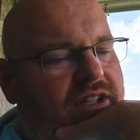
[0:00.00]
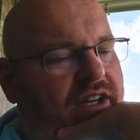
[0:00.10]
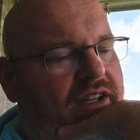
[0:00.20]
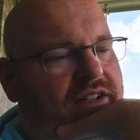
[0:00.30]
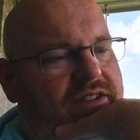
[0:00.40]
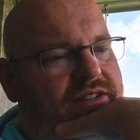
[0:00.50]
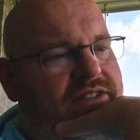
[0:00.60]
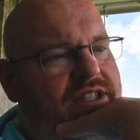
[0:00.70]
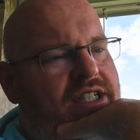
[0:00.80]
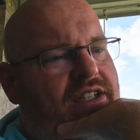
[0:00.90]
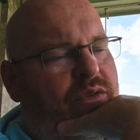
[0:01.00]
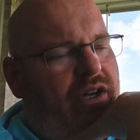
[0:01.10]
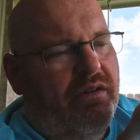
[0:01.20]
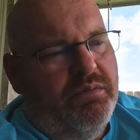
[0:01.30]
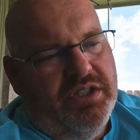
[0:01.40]
Uh,
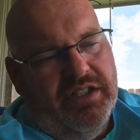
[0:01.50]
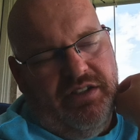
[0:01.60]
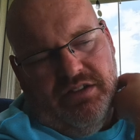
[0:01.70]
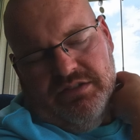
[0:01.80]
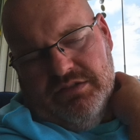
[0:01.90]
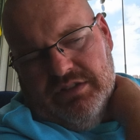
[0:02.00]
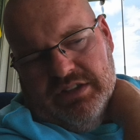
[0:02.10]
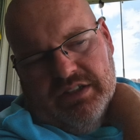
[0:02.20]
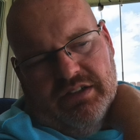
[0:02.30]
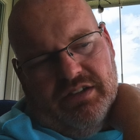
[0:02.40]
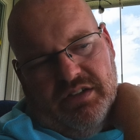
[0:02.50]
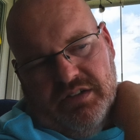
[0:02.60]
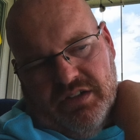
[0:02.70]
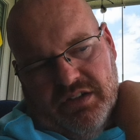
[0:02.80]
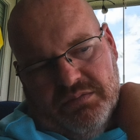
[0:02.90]
Rob and Michelle uh,
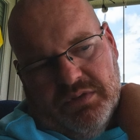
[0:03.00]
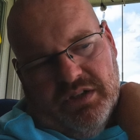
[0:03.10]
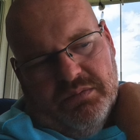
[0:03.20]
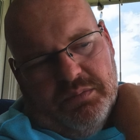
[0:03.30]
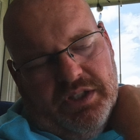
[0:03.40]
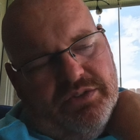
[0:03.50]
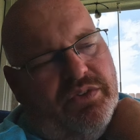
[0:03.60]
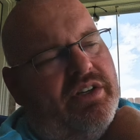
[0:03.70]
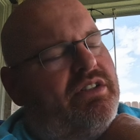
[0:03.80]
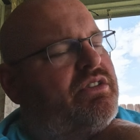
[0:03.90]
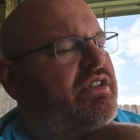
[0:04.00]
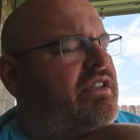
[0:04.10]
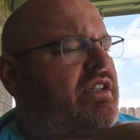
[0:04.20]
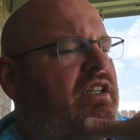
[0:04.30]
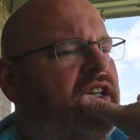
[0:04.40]
our best friends,
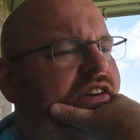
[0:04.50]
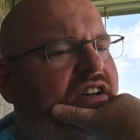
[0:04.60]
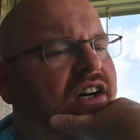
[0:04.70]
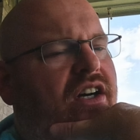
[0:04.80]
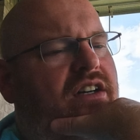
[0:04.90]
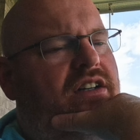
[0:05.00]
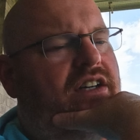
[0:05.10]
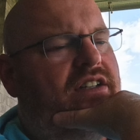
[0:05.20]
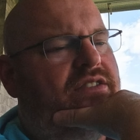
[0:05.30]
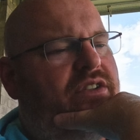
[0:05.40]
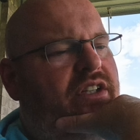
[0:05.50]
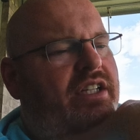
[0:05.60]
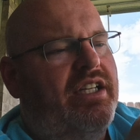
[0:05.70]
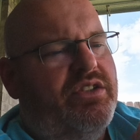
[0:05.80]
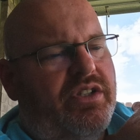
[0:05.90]
are are uh, they're
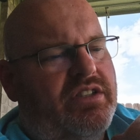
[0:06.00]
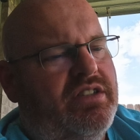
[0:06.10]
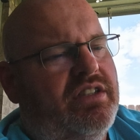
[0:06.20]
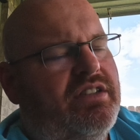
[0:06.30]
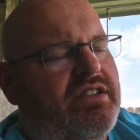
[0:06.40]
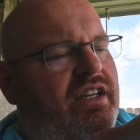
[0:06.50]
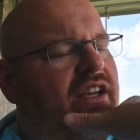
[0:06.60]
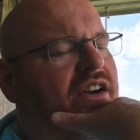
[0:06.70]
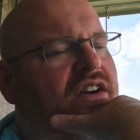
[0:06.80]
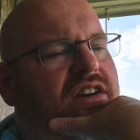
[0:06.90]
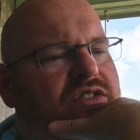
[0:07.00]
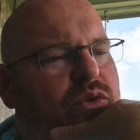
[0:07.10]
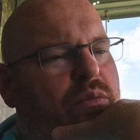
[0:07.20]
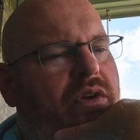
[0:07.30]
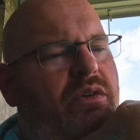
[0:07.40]
gonna get Trixie and take care of her
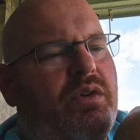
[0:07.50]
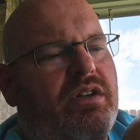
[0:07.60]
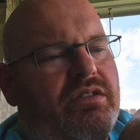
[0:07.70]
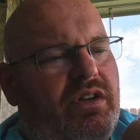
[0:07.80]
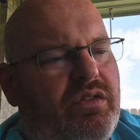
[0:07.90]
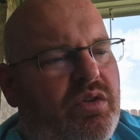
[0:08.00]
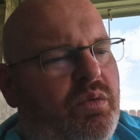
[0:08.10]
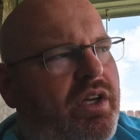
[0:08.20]
for me while, over the